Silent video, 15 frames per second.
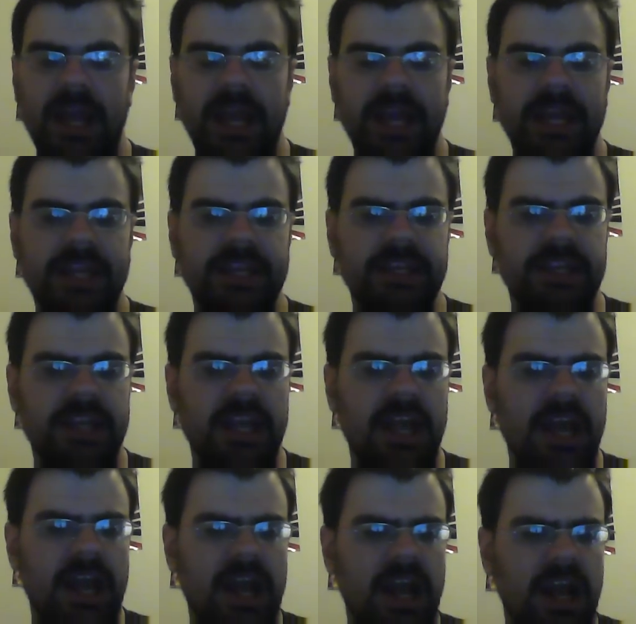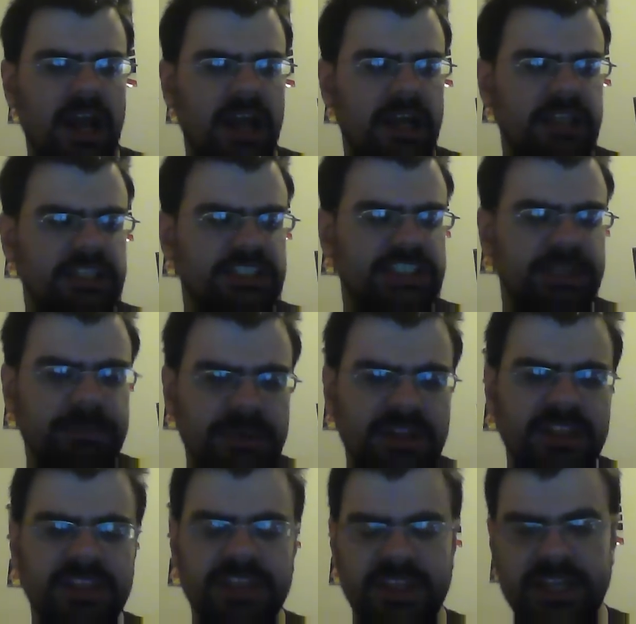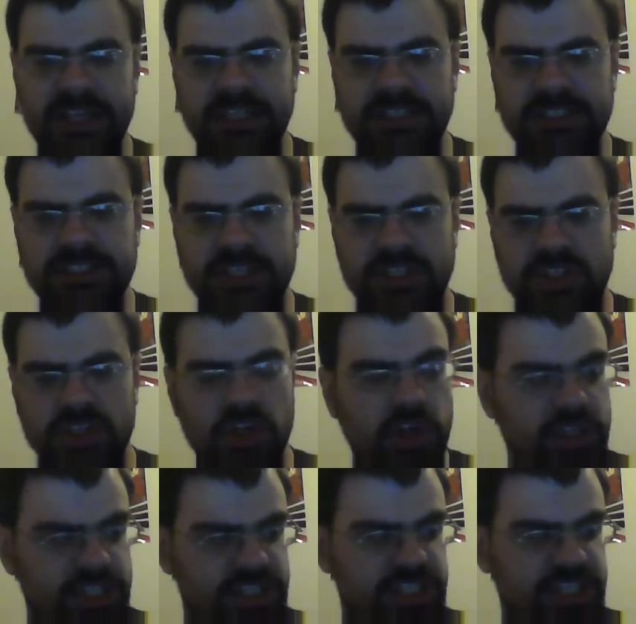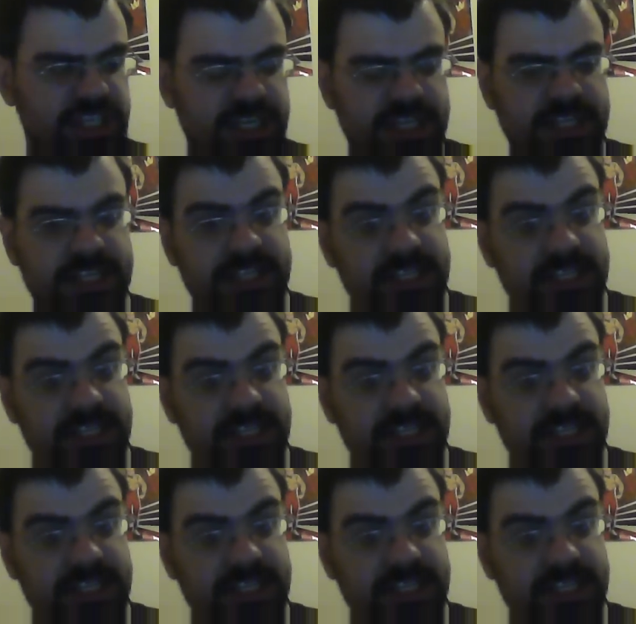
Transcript: and some of the things that you're going to see in